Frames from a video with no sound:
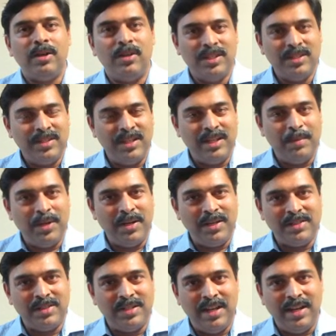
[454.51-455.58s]
This
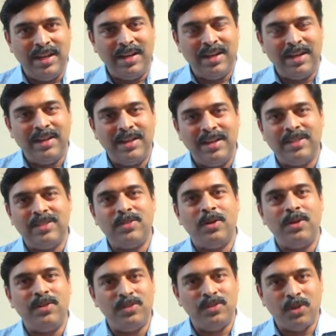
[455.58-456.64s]
Independence Day, let us
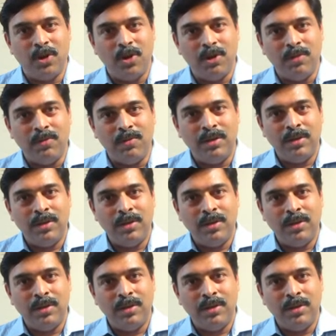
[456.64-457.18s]
all resolve